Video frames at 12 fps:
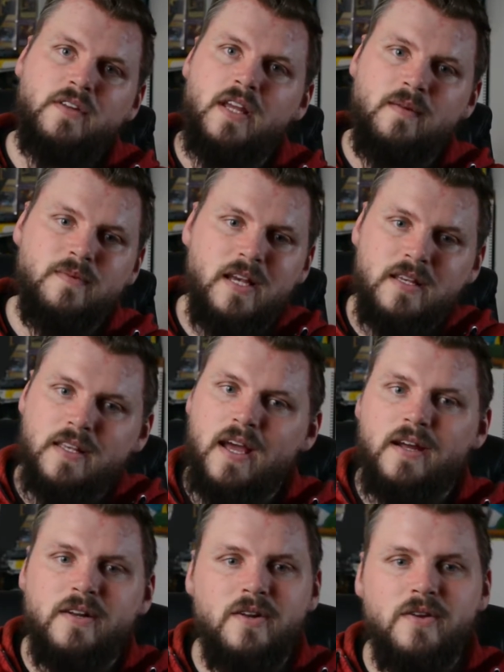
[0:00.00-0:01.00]
Teams has that
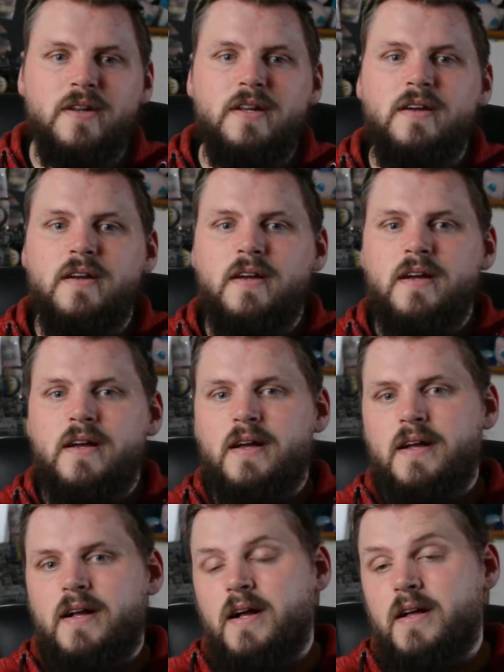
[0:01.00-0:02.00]
included.
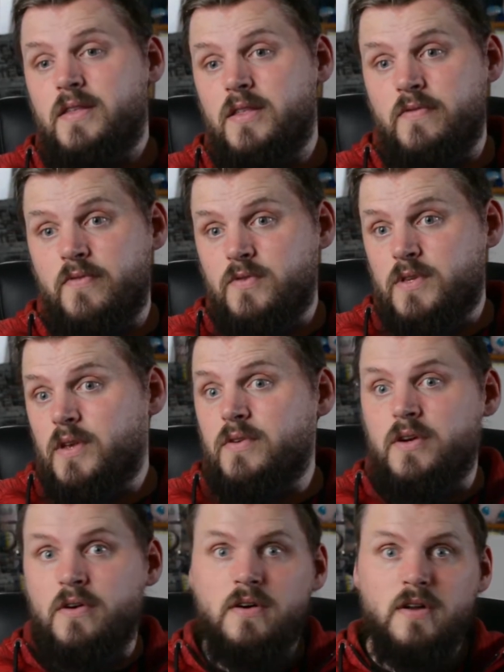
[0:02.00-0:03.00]
You've also
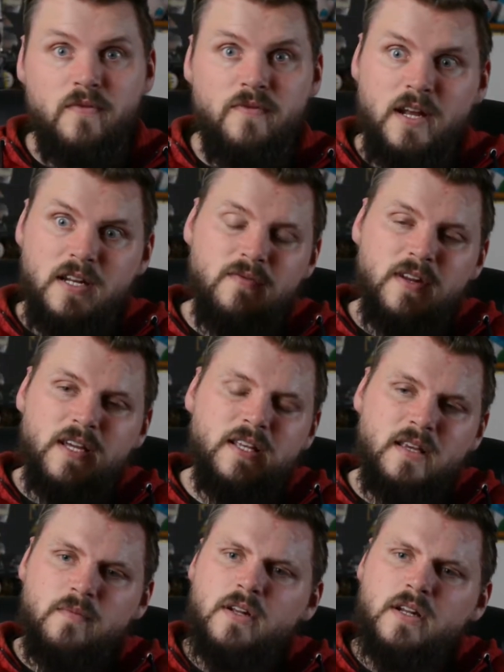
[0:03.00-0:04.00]
got, effectively
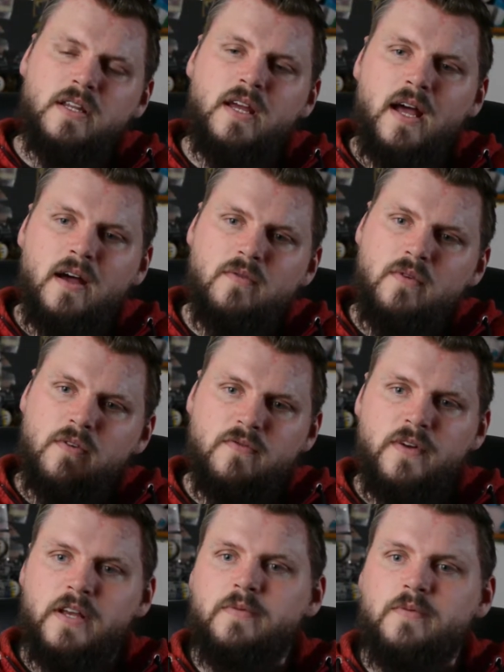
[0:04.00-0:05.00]
similar to how on
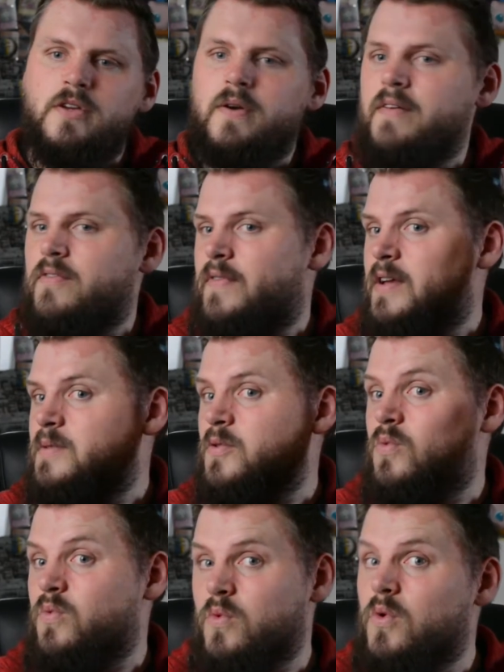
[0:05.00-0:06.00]
Facebook you have a
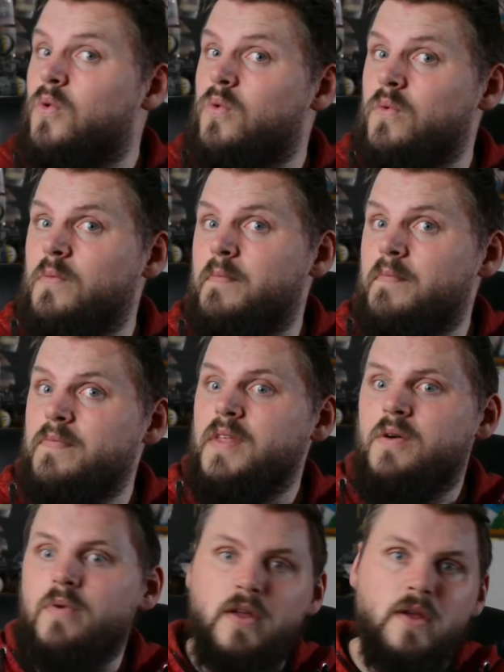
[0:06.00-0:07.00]
Facebook wall
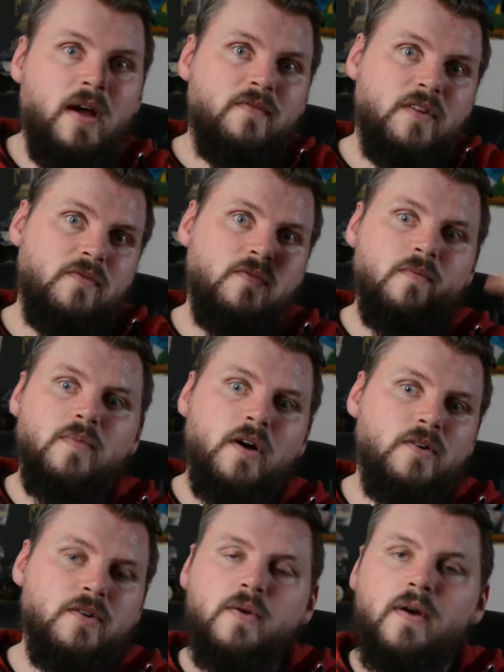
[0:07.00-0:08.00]
where you have different
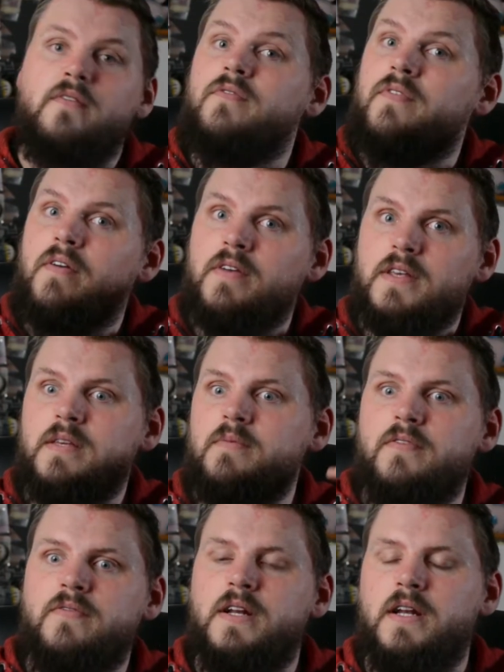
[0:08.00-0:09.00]
posts, you have a very
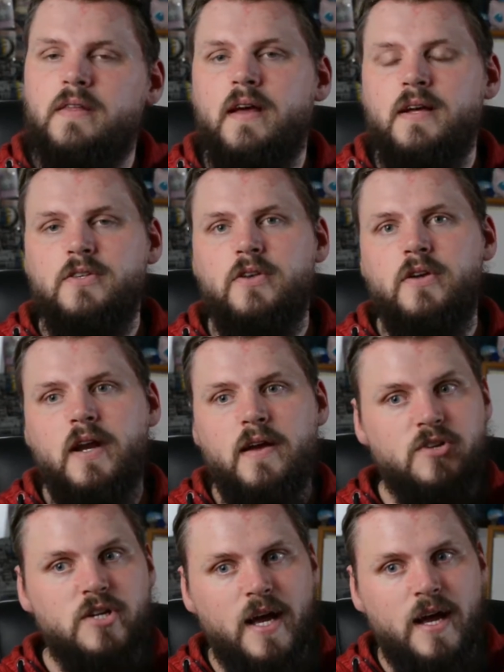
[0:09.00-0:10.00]
similar thing like that. So you can
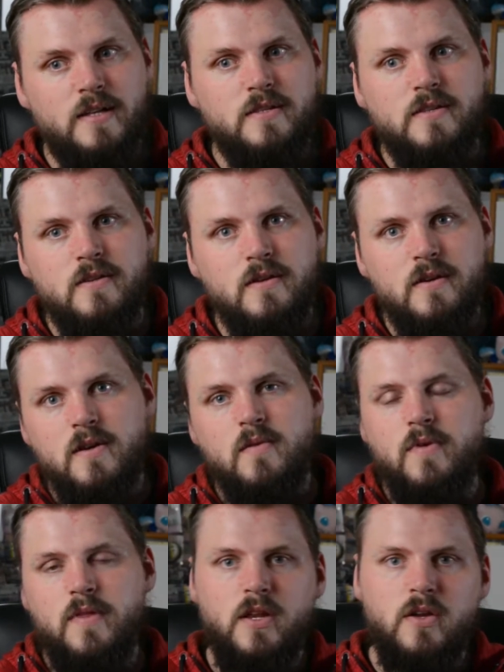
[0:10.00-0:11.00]
have chats,
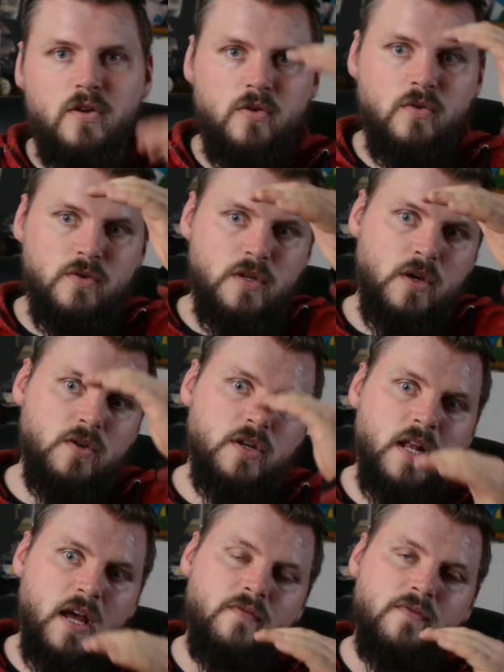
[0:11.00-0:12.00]
but then you can also
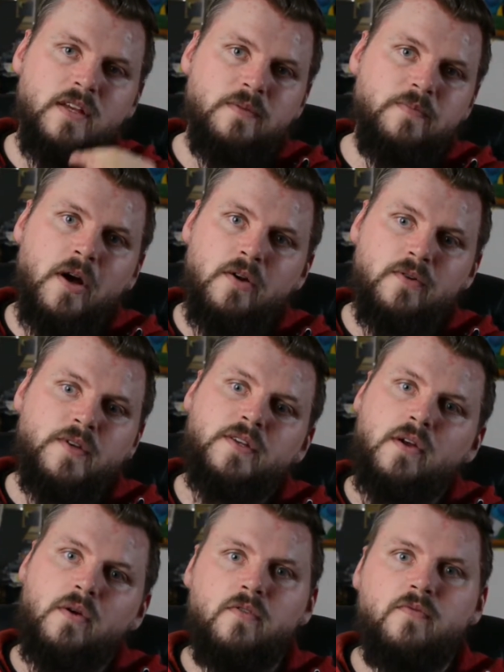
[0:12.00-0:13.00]
just have these posts,
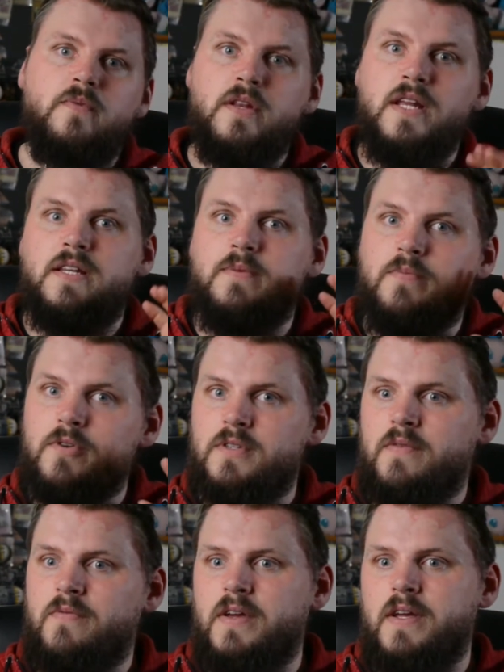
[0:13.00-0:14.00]
so if you need to put
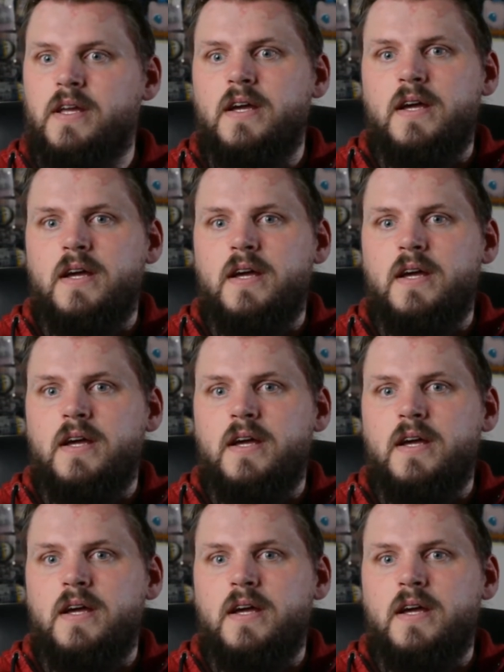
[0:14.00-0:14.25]
something